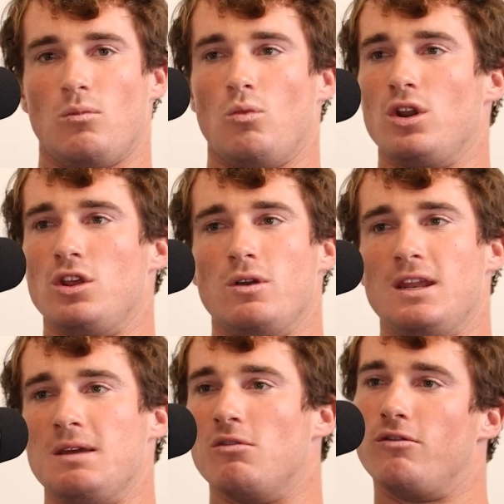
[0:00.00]
what are you
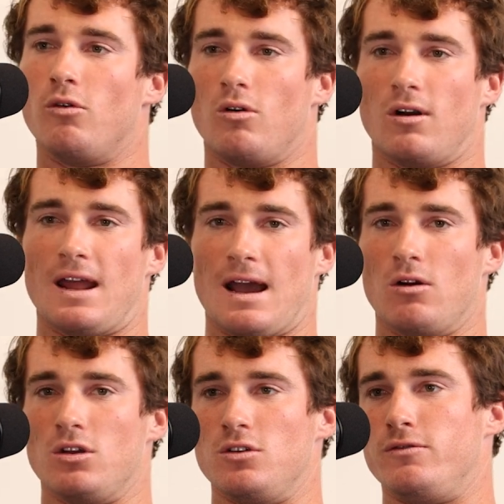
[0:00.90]
eating before and
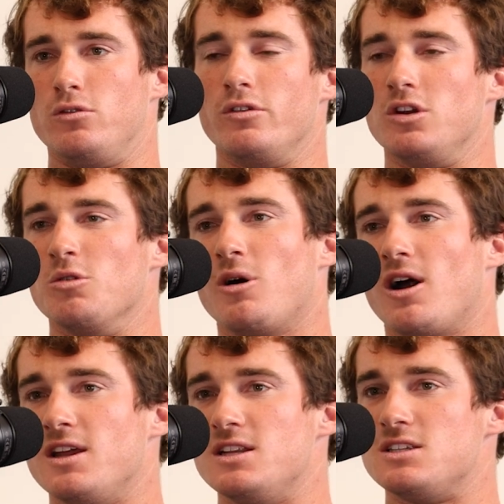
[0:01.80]
how are you fueling your
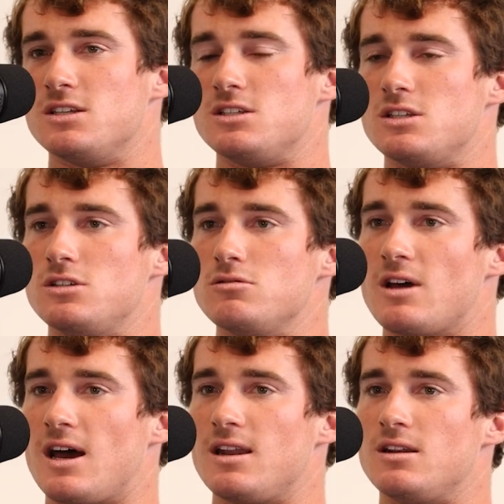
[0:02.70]
body to do that?